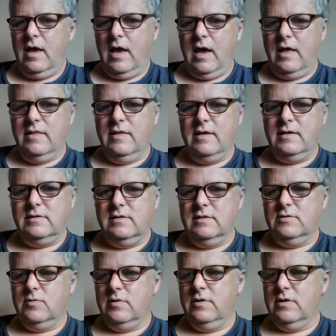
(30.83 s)
And this is
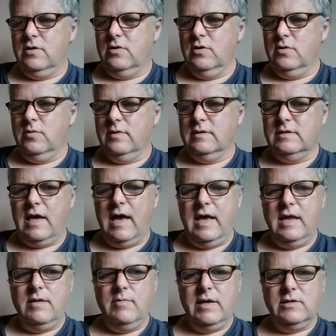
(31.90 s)
one of the good ones,
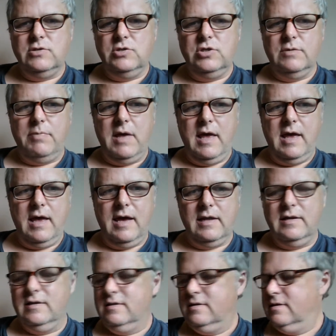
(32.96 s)
Hanimex Japan.